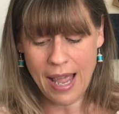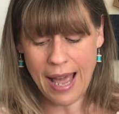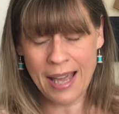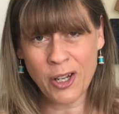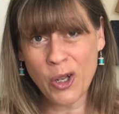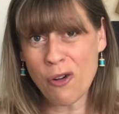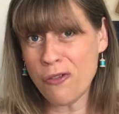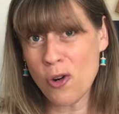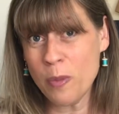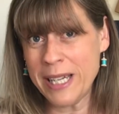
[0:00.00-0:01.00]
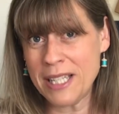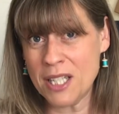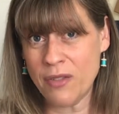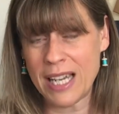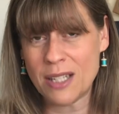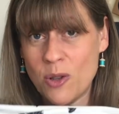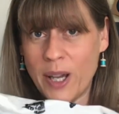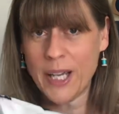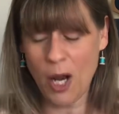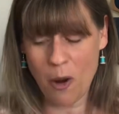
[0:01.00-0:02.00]
And I got four meters of it so that
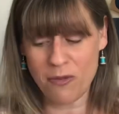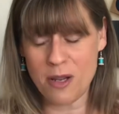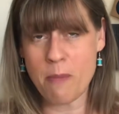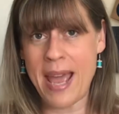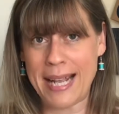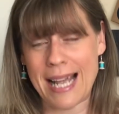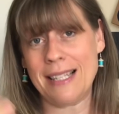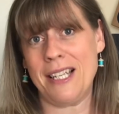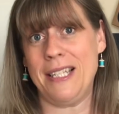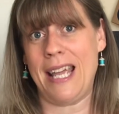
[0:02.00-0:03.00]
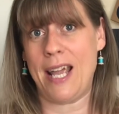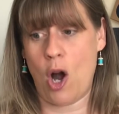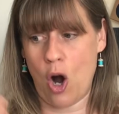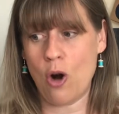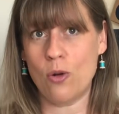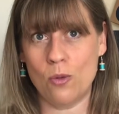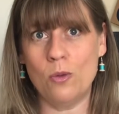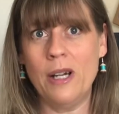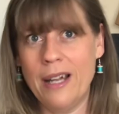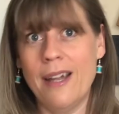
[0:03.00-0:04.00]
I can hopefully make, as I say, a
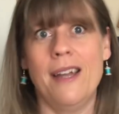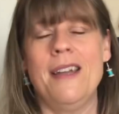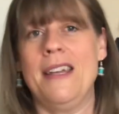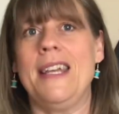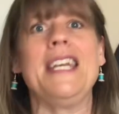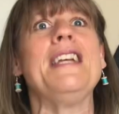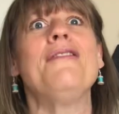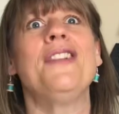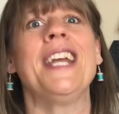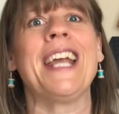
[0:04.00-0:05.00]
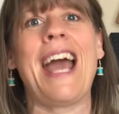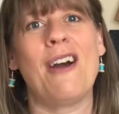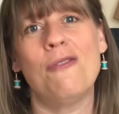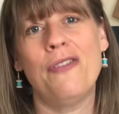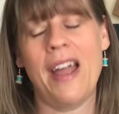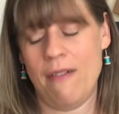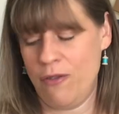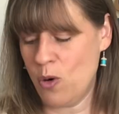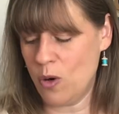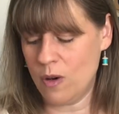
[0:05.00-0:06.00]
whole evening outfit
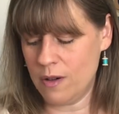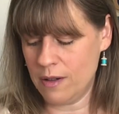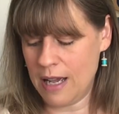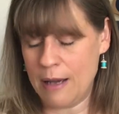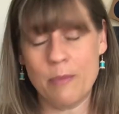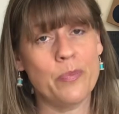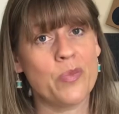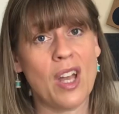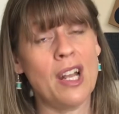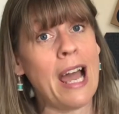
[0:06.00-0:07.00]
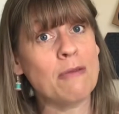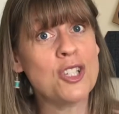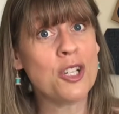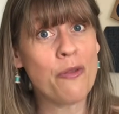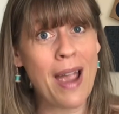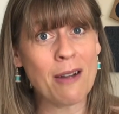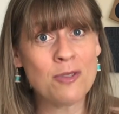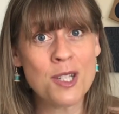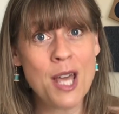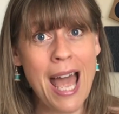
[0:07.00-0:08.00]
for um, lounging
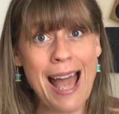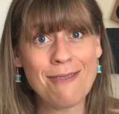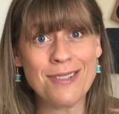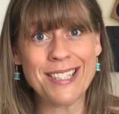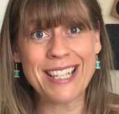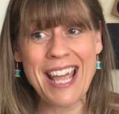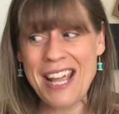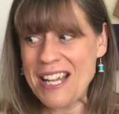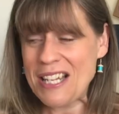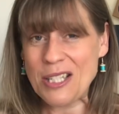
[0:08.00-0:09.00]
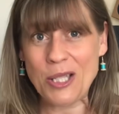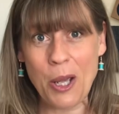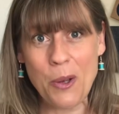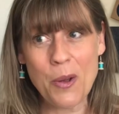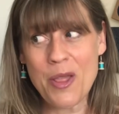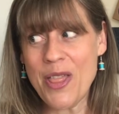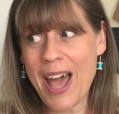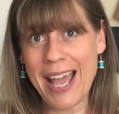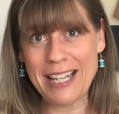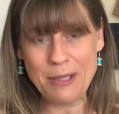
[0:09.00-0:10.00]
around the house. So
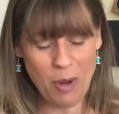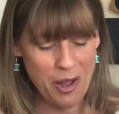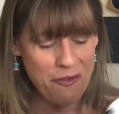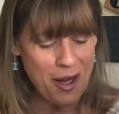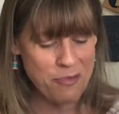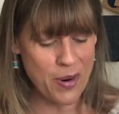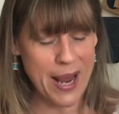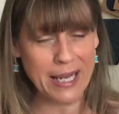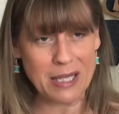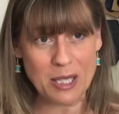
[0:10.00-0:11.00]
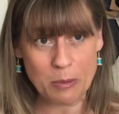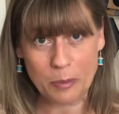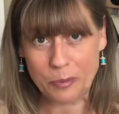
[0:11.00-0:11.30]
that is my fabrics.